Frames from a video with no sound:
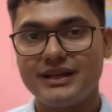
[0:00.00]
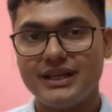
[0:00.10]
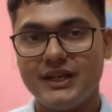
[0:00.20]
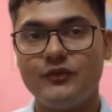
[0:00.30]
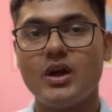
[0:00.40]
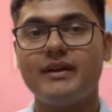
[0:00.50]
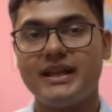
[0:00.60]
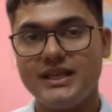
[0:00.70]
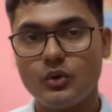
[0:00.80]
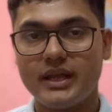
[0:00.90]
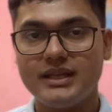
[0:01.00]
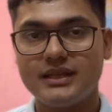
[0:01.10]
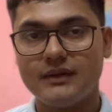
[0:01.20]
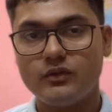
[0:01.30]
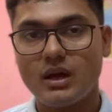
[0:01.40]
If you have any queries,
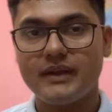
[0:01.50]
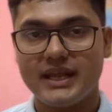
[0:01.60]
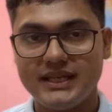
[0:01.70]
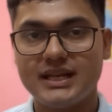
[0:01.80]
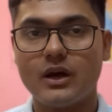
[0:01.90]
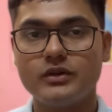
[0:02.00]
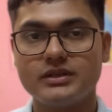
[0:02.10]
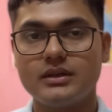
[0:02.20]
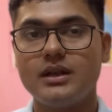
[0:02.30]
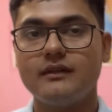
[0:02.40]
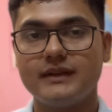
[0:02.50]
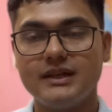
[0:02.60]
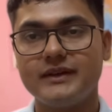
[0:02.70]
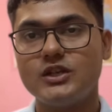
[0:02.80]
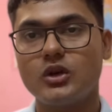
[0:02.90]
if you have any doubts, feel
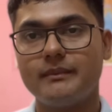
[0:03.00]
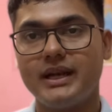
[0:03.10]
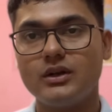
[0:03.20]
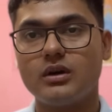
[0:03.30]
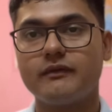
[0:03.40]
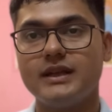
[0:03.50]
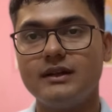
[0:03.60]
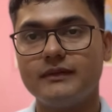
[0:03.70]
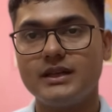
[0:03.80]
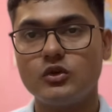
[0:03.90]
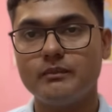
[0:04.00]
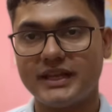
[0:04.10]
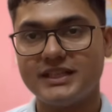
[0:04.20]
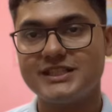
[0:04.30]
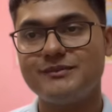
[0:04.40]
free to comment, or feel free to
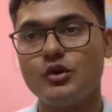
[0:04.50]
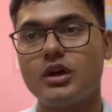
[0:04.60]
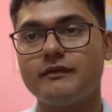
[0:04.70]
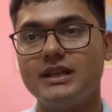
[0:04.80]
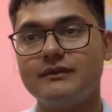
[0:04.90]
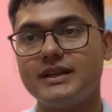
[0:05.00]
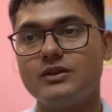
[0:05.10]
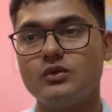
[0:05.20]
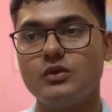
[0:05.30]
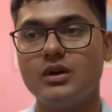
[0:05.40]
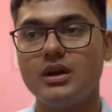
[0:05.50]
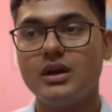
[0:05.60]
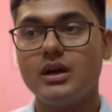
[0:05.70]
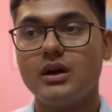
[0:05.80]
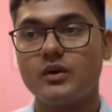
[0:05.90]
message me, or feel free to
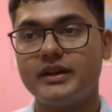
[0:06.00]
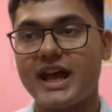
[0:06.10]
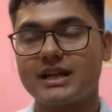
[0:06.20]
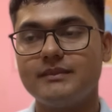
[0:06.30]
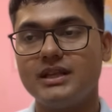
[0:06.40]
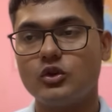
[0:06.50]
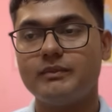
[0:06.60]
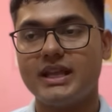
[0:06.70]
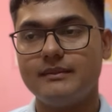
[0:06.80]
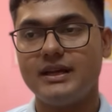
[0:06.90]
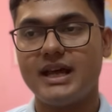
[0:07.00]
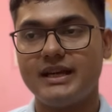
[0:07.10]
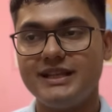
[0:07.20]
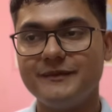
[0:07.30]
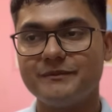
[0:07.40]
contact me through my email
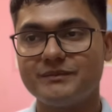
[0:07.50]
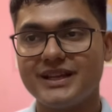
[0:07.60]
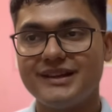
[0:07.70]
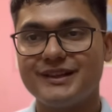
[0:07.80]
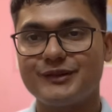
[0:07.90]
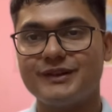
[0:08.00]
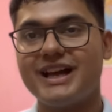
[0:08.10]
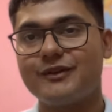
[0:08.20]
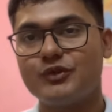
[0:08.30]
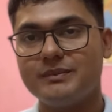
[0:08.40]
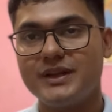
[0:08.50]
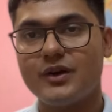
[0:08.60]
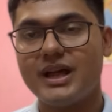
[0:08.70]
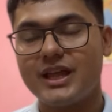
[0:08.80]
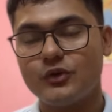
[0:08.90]
ID. So that would be
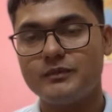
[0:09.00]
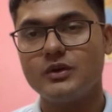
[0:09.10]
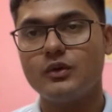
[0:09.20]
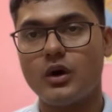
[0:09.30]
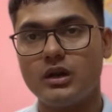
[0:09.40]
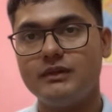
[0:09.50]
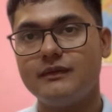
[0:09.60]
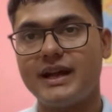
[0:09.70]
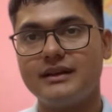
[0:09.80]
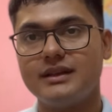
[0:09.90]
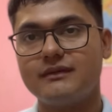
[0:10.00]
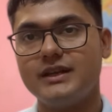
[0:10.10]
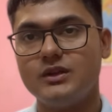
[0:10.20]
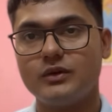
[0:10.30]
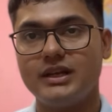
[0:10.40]
all. I hope you all will find this
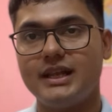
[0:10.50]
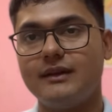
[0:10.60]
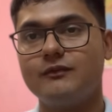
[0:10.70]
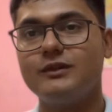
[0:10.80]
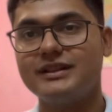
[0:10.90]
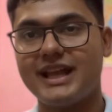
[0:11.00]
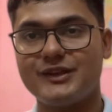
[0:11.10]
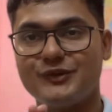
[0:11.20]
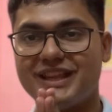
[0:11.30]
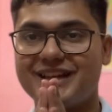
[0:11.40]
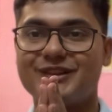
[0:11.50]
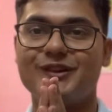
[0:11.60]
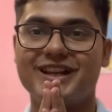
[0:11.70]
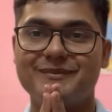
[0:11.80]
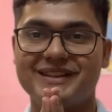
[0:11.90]
video really helpful. Thank you. Thanks a
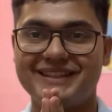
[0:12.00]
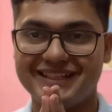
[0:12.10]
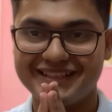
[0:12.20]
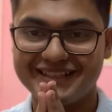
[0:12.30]
lot. Namaste.